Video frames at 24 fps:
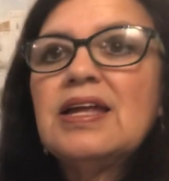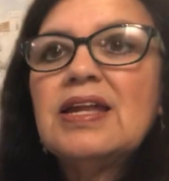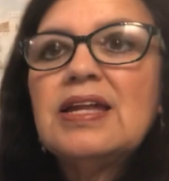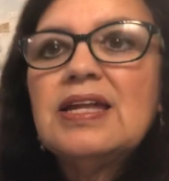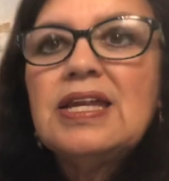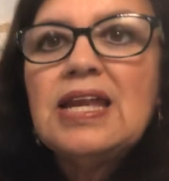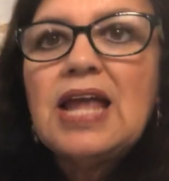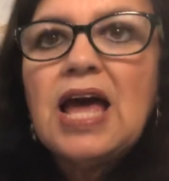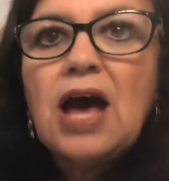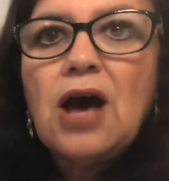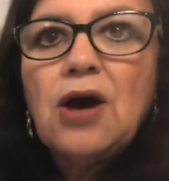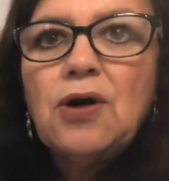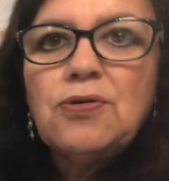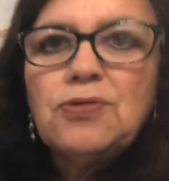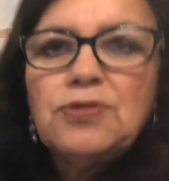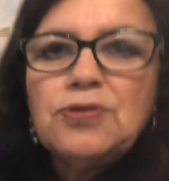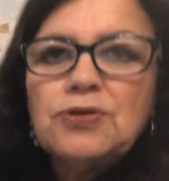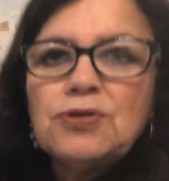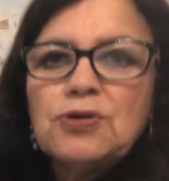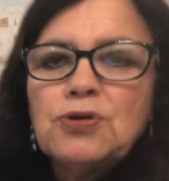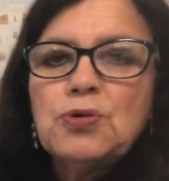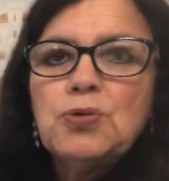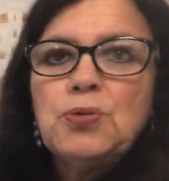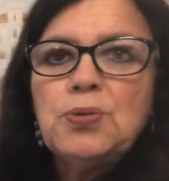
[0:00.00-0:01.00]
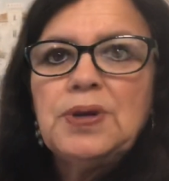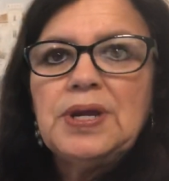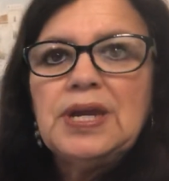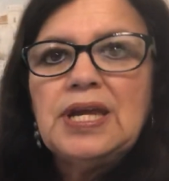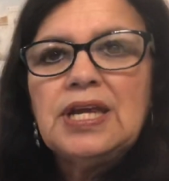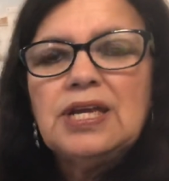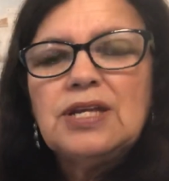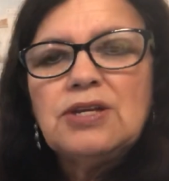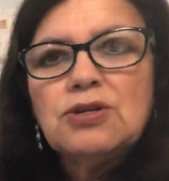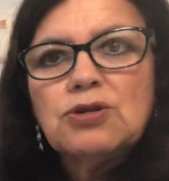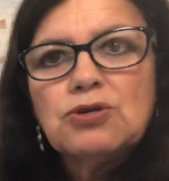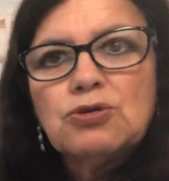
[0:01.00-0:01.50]
Now the
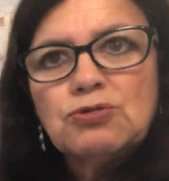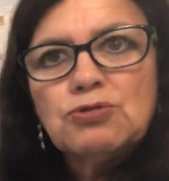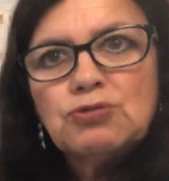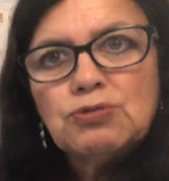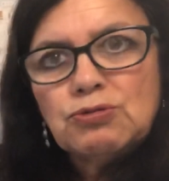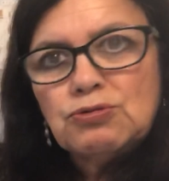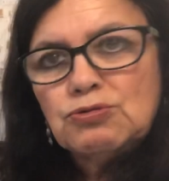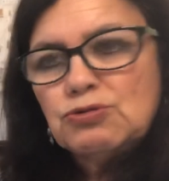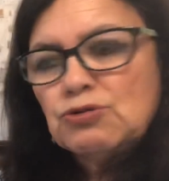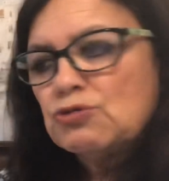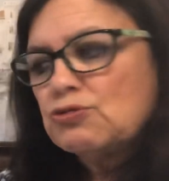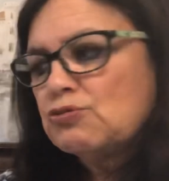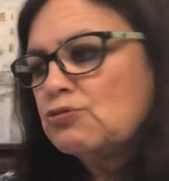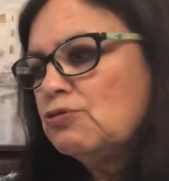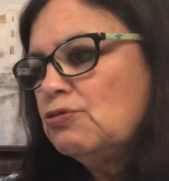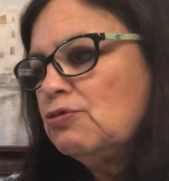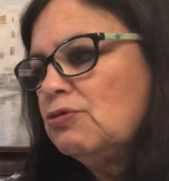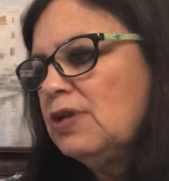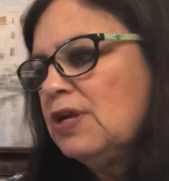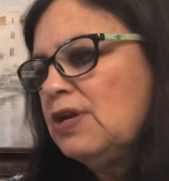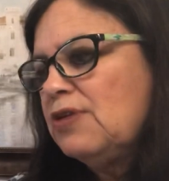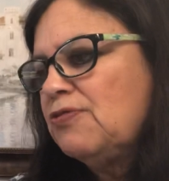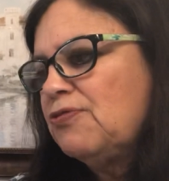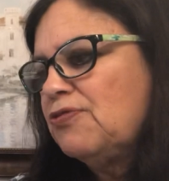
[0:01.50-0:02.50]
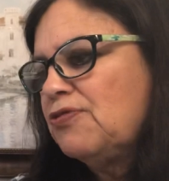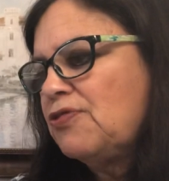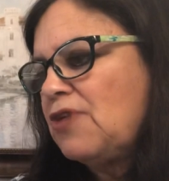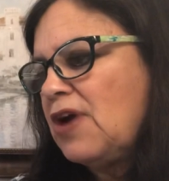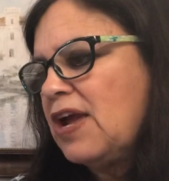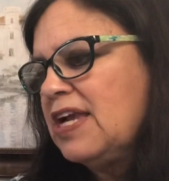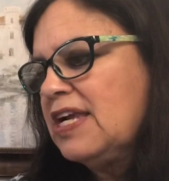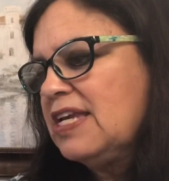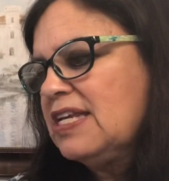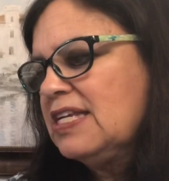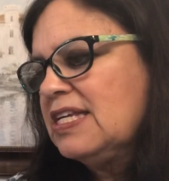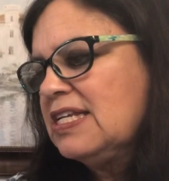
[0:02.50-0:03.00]
queen grew truly
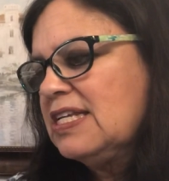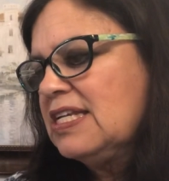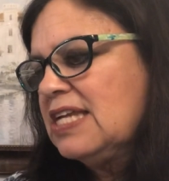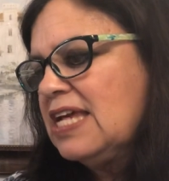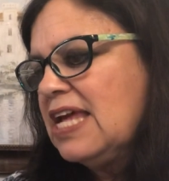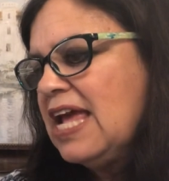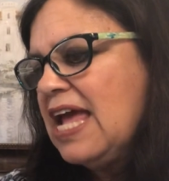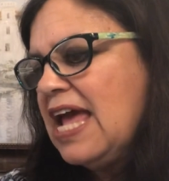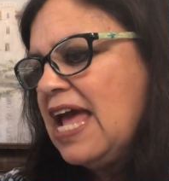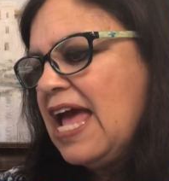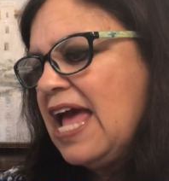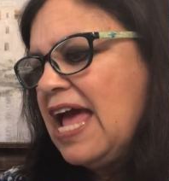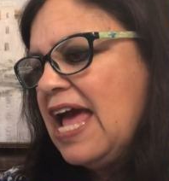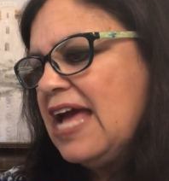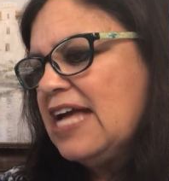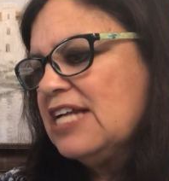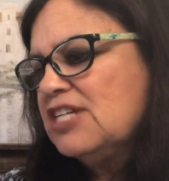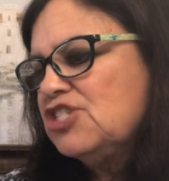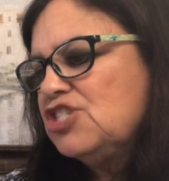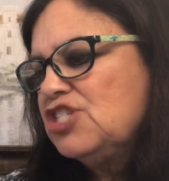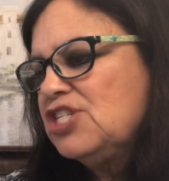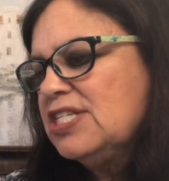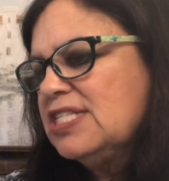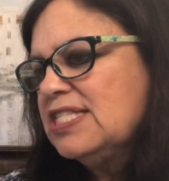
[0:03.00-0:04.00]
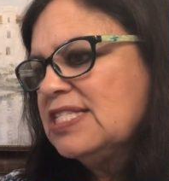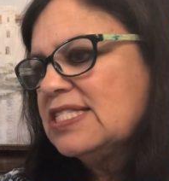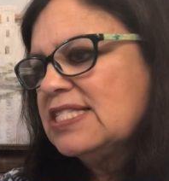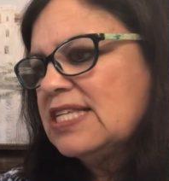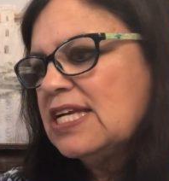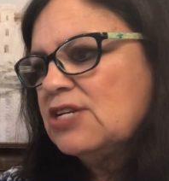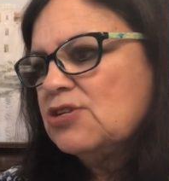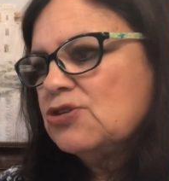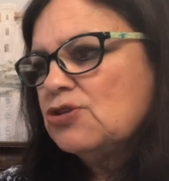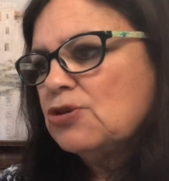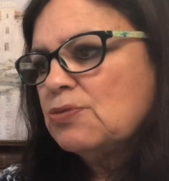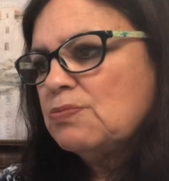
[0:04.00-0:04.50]
frightened, and she
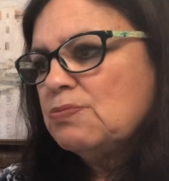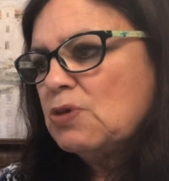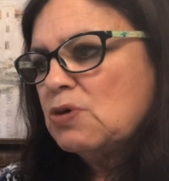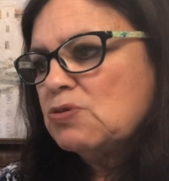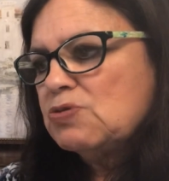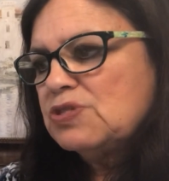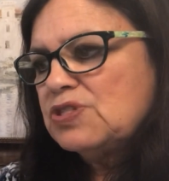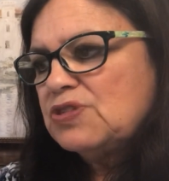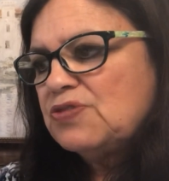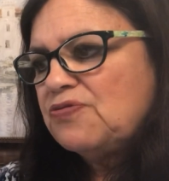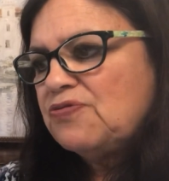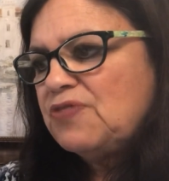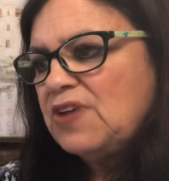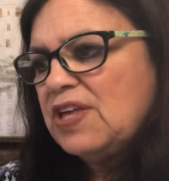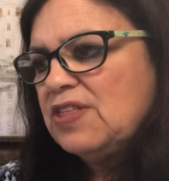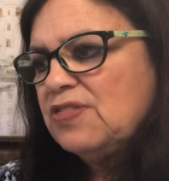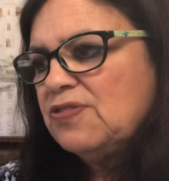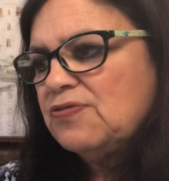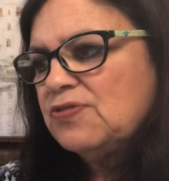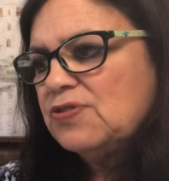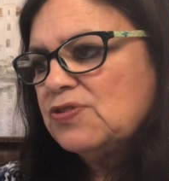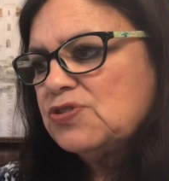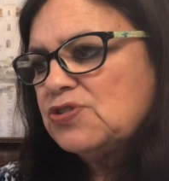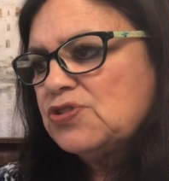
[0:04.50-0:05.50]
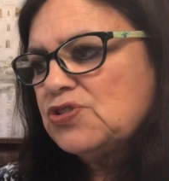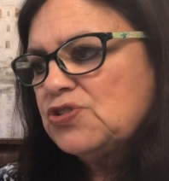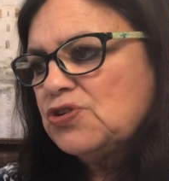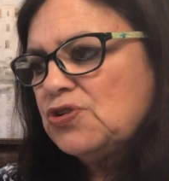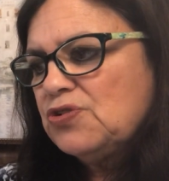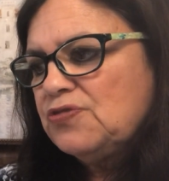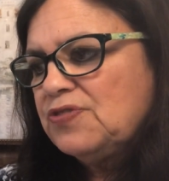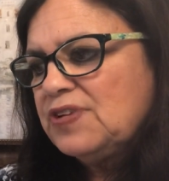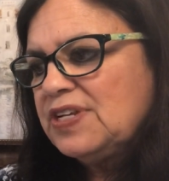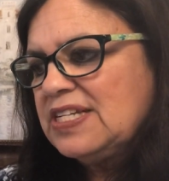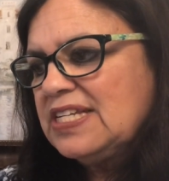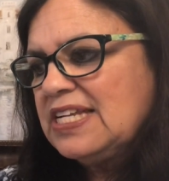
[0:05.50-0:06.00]
sent her most faithful
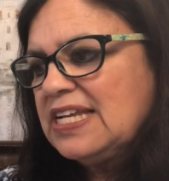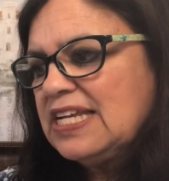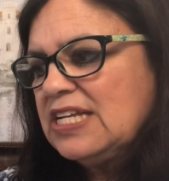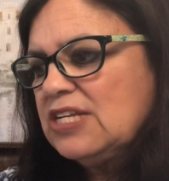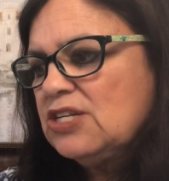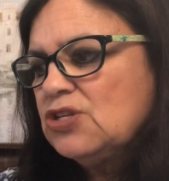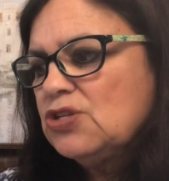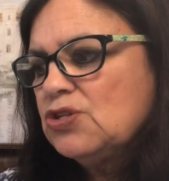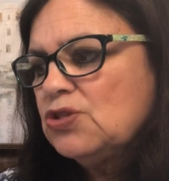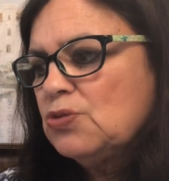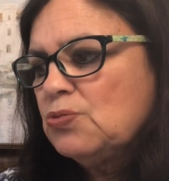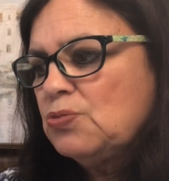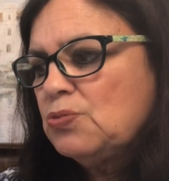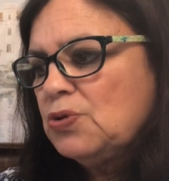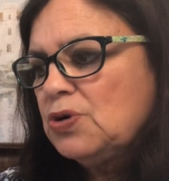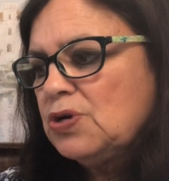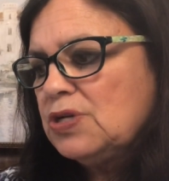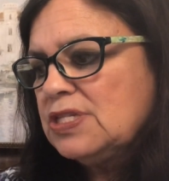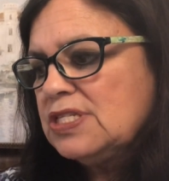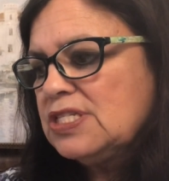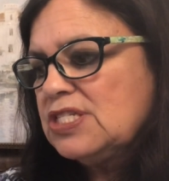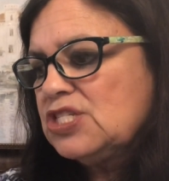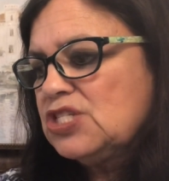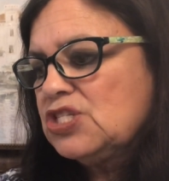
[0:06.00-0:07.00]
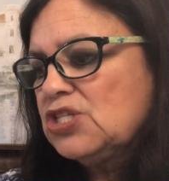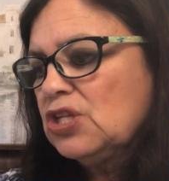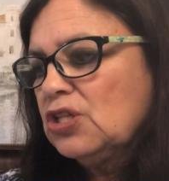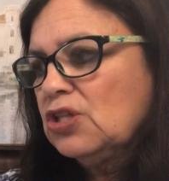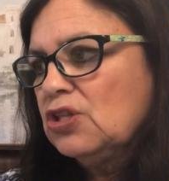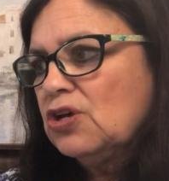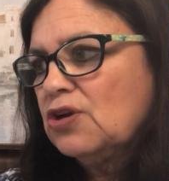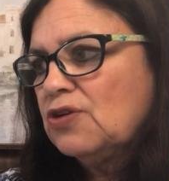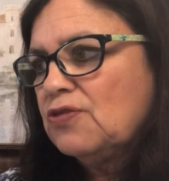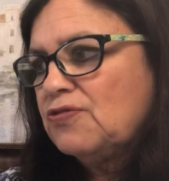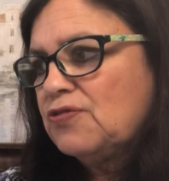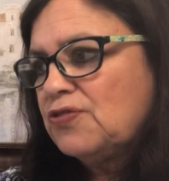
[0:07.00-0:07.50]
servant into the woods to
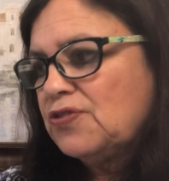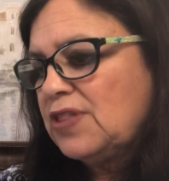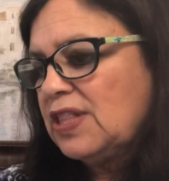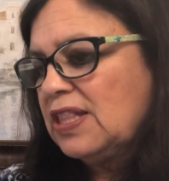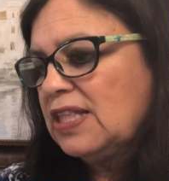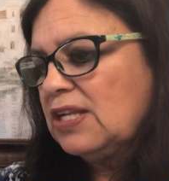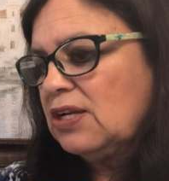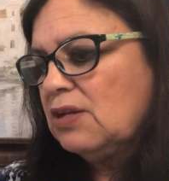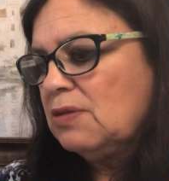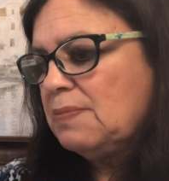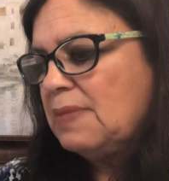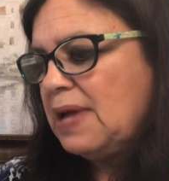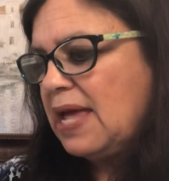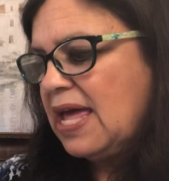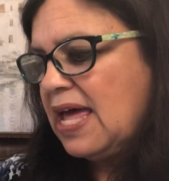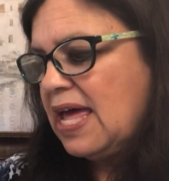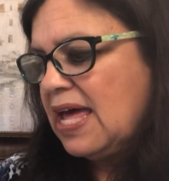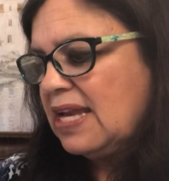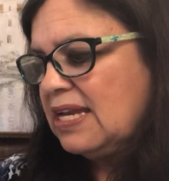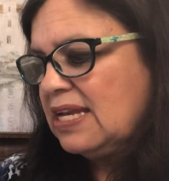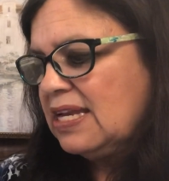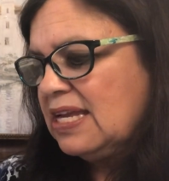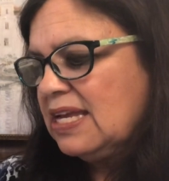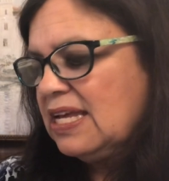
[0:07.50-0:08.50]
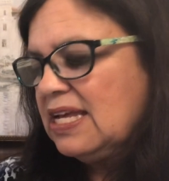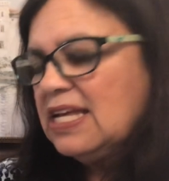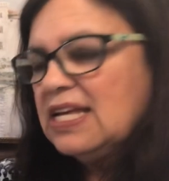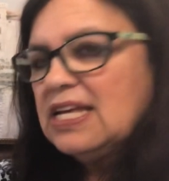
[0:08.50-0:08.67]
look for the little man.